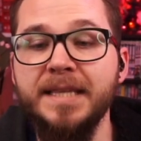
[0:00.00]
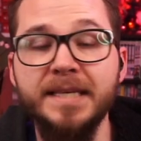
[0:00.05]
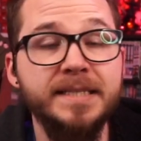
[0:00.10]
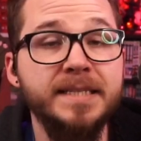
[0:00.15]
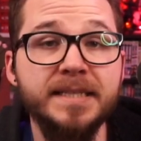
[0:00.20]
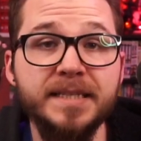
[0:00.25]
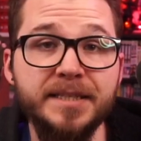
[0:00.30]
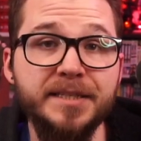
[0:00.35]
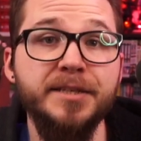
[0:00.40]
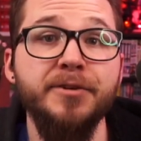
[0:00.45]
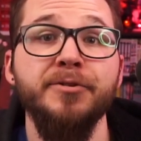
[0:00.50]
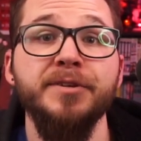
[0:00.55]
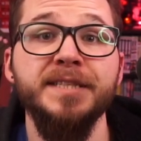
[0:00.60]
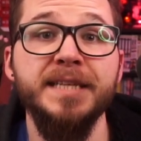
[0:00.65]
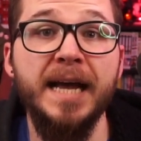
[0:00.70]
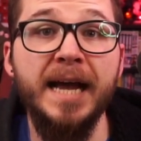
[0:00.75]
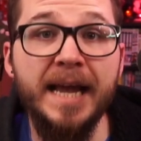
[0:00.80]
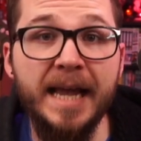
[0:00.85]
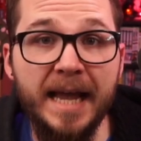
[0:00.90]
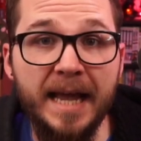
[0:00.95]
This is a series
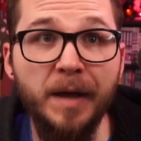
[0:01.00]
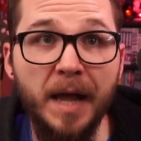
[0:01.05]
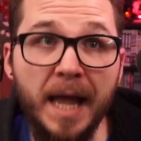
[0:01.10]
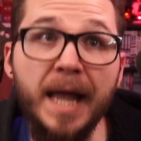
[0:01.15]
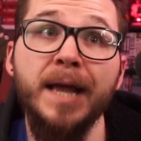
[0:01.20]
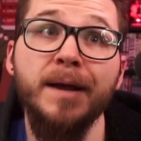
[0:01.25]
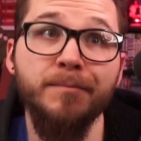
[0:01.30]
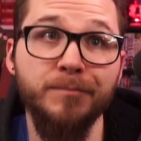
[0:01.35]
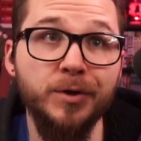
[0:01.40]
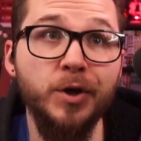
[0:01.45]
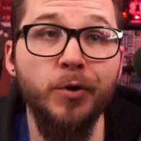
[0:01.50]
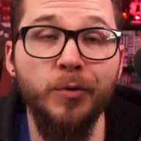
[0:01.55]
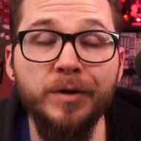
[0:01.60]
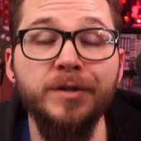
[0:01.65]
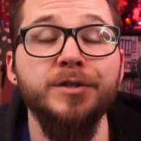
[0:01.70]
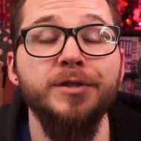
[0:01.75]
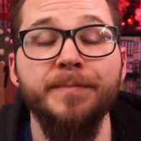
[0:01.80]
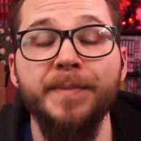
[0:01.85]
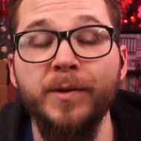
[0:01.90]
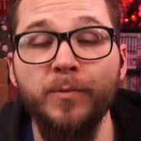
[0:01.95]
I am
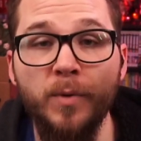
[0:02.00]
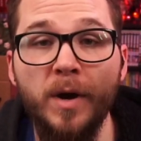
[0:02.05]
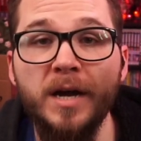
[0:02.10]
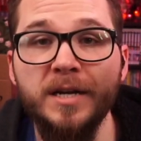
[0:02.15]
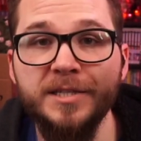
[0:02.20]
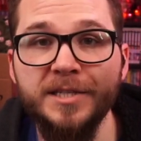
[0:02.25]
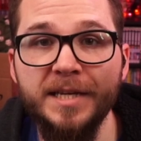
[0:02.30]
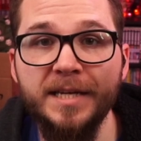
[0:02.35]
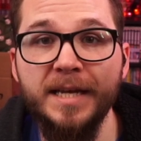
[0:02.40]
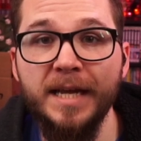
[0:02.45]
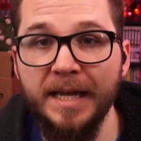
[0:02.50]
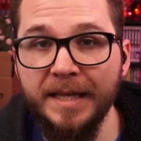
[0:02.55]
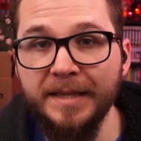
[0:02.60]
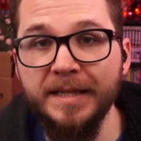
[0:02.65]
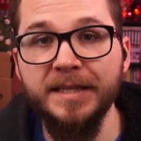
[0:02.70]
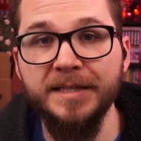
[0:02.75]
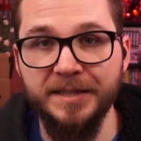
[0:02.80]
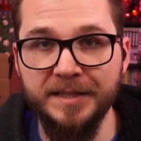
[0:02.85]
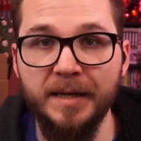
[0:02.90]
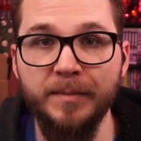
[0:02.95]
going to be watching in
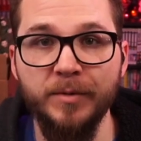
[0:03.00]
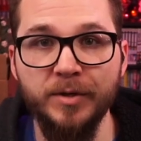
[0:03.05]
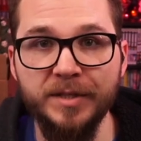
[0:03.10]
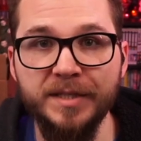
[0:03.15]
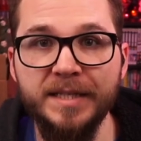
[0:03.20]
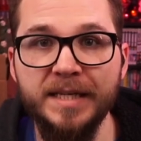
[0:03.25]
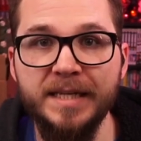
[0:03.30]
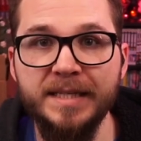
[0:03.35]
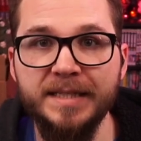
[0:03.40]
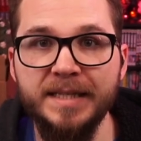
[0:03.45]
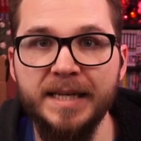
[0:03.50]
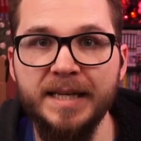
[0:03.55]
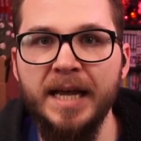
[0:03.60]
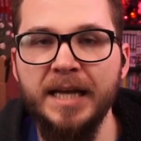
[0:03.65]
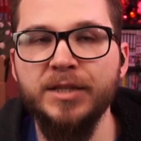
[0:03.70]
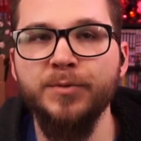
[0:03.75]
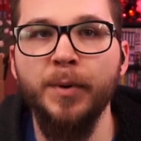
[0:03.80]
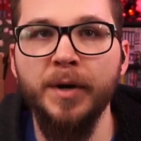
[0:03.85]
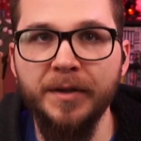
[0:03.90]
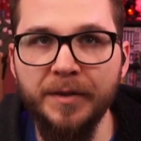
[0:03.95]
the summer season.
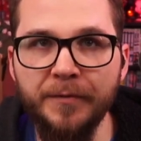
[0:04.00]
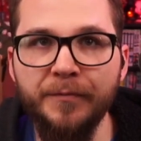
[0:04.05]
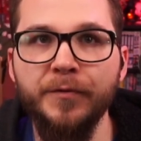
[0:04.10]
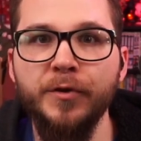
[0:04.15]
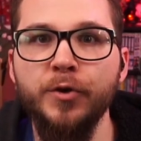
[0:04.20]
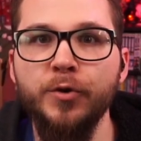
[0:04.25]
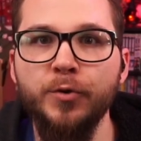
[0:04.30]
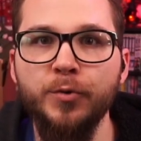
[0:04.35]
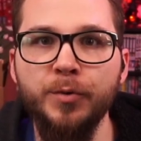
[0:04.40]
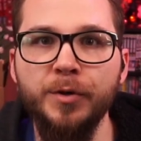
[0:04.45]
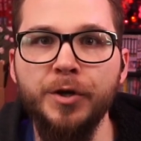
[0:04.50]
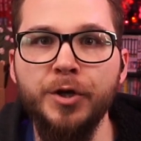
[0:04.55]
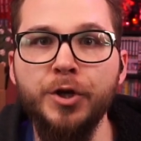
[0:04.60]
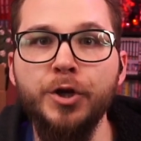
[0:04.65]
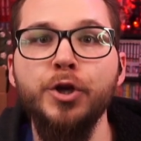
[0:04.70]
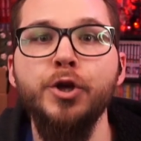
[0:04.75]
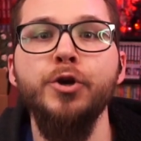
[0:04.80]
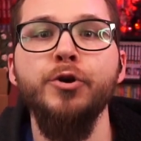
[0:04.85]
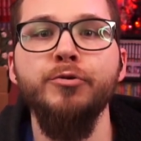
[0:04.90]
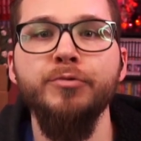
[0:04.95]
It's one of the few
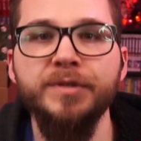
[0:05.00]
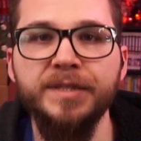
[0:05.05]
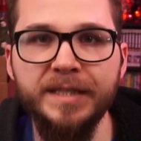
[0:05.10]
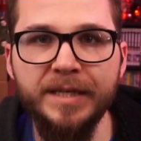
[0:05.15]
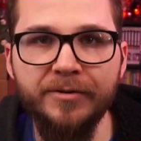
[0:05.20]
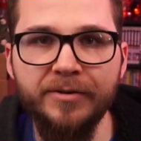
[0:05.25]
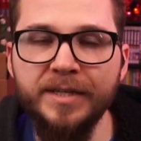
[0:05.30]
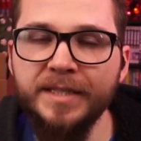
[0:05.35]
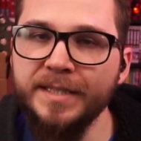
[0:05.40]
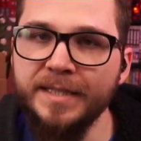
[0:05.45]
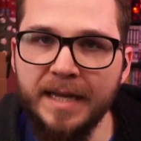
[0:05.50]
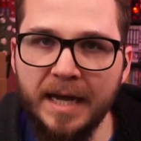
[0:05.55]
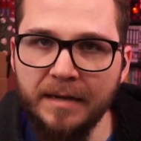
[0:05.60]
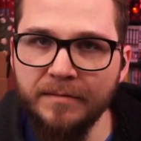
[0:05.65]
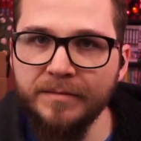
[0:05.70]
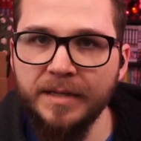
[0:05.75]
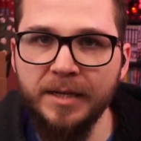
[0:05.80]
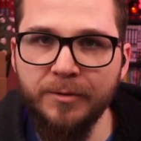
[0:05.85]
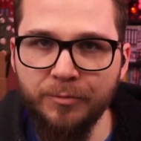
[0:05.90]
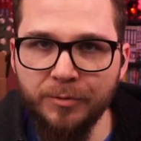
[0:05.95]
new series,
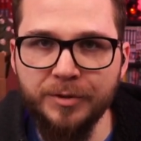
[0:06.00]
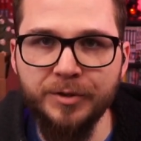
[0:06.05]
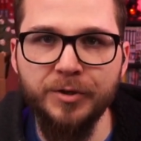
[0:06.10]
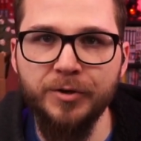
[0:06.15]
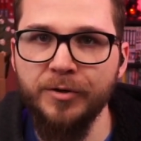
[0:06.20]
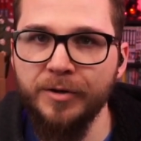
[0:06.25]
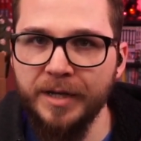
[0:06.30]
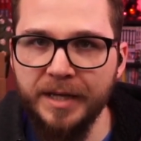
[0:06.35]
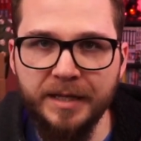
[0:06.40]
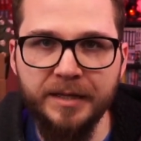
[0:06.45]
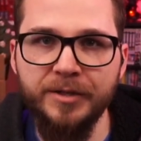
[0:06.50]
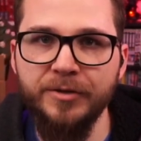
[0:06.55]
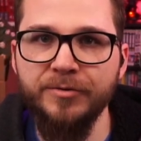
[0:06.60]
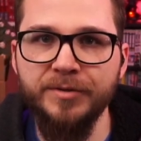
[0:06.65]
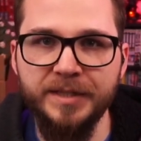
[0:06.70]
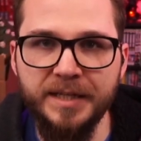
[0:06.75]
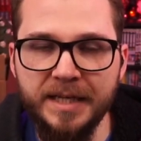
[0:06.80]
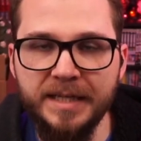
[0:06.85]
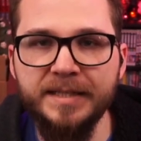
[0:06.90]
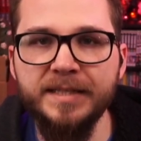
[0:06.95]
not like returning new
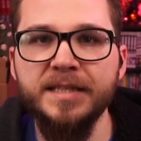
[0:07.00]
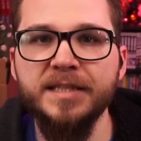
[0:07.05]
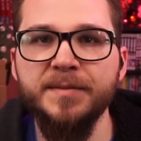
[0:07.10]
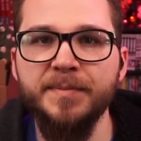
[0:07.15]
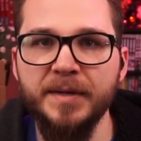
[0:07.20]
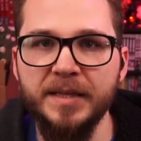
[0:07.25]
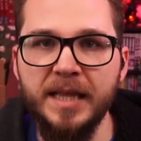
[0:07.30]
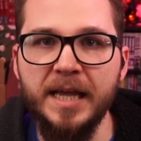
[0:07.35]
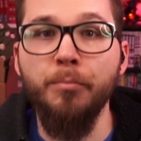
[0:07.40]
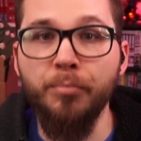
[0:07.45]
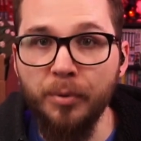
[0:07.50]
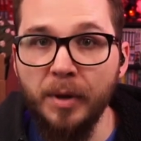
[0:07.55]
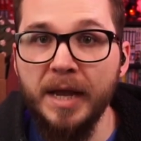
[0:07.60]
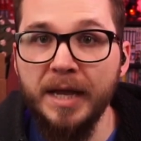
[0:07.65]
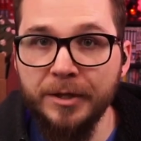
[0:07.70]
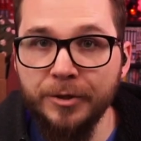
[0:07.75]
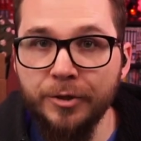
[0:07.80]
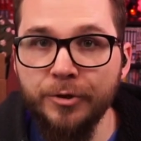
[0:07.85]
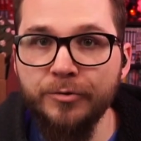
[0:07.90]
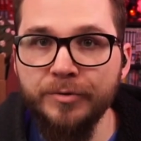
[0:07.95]
seasons, but like
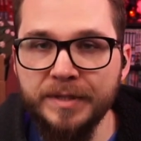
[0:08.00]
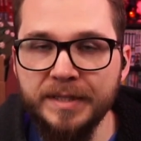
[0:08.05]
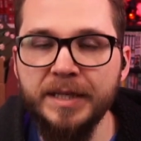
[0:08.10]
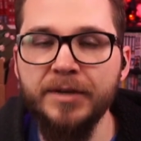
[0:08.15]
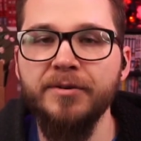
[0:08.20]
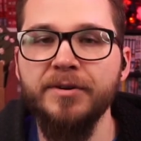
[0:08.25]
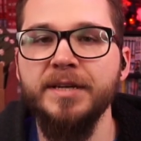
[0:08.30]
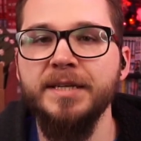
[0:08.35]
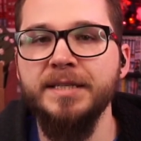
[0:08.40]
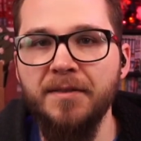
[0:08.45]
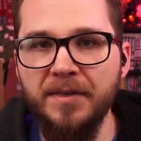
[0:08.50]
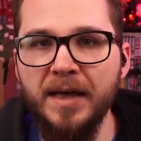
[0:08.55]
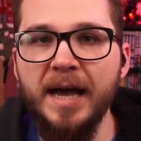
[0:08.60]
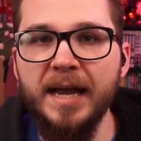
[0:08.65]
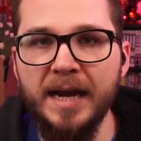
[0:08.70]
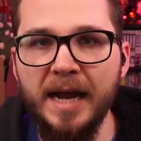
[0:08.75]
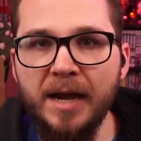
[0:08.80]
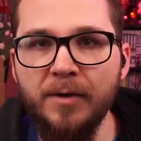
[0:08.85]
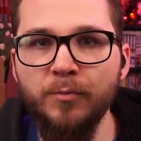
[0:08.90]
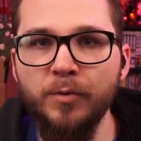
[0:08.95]
brand new series
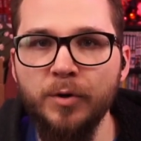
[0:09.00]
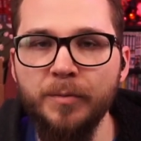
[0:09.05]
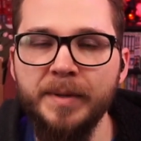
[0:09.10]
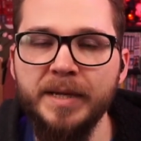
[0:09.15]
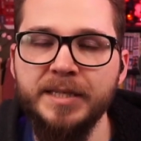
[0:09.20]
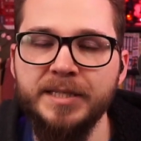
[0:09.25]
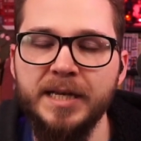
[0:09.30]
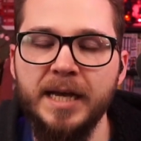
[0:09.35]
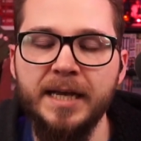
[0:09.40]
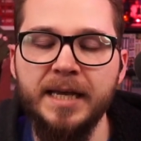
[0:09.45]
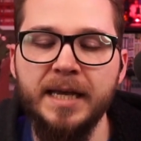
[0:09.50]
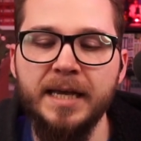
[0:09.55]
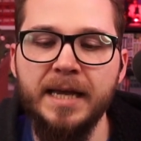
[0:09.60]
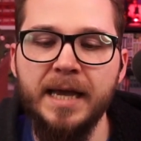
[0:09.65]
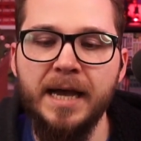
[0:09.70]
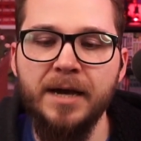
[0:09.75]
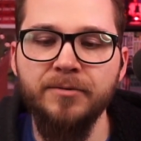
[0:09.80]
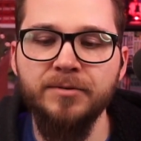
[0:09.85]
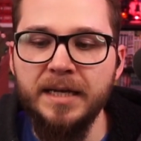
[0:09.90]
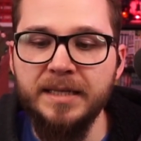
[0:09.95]
that I will be checking
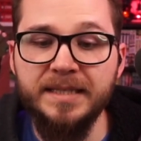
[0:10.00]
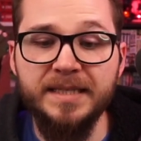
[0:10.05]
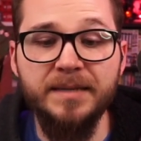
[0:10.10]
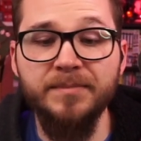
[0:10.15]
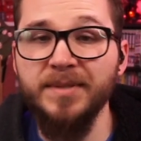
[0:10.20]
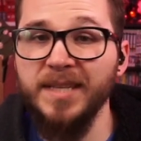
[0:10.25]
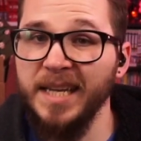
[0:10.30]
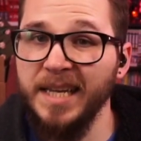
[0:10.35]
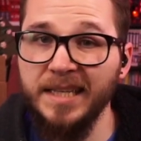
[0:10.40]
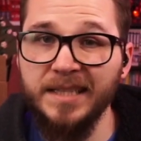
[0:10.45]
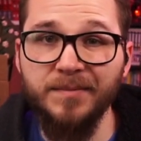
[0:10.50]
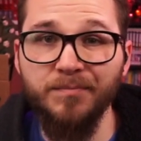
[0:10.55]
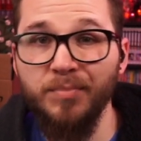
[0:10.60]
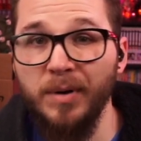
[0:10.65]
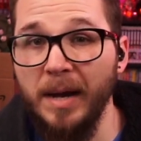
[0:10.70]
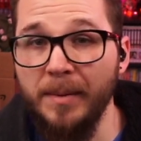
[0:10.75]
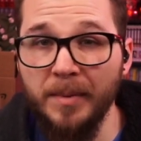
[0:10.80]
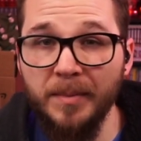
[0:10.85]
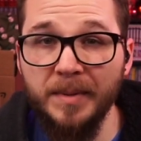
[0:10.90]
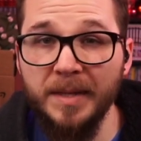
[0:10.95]
out. It seems like it's
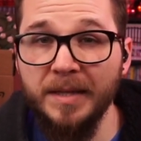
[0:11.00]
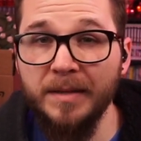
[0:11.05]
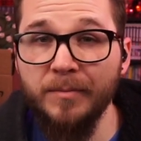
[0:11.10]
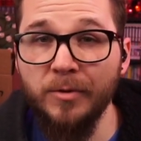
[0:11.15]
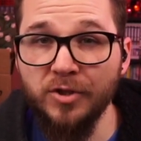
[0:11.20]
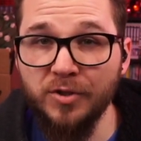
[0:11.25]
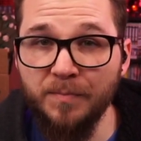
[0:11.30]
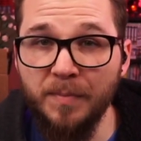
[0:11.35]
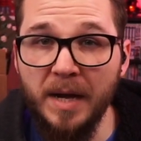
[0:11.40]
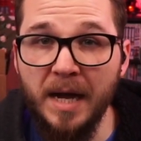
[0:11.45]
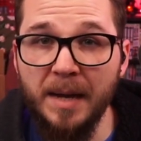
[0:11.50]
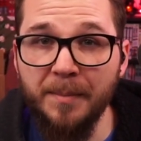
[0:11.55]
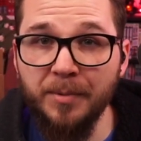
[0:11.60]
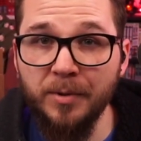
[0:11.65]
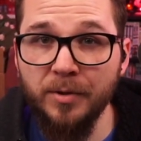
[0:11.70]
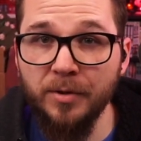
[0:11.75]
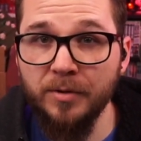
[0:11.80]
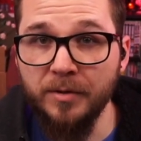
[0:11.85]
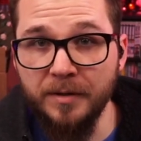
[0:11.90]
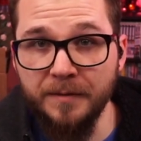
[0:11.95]
probably the most
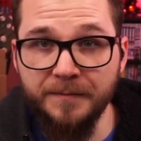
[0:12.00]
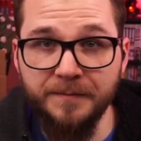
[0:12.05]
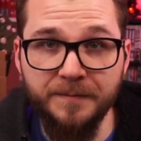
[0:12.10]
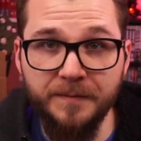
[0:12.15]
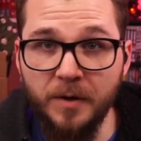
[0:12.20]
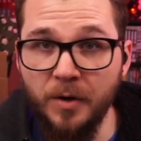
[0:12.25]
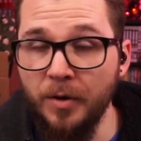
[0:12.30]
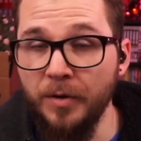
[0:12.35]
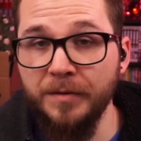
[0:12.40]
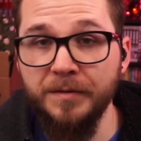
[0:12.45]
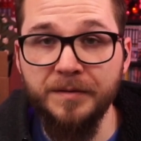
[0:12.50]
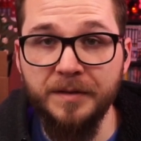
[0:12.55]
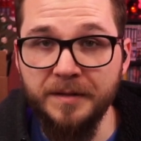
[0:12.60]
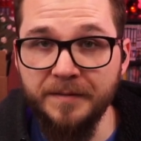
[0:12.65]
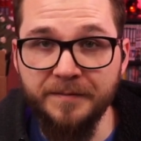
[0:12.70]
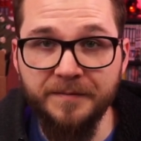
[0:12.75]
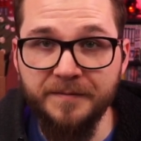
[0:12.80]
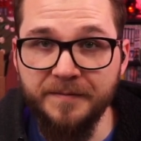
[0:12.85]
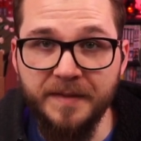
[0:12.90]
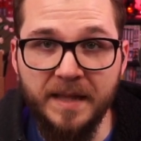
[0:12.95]
popular of all
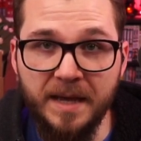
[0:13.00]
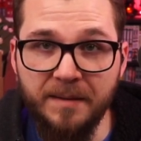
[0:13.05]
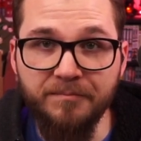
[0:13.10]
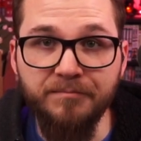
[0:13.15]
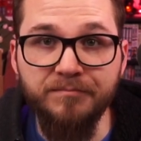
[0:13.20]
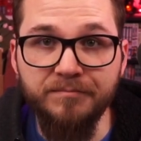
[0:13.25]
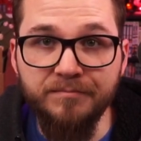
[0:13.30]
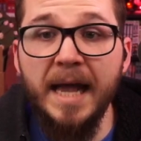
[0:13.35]
of them.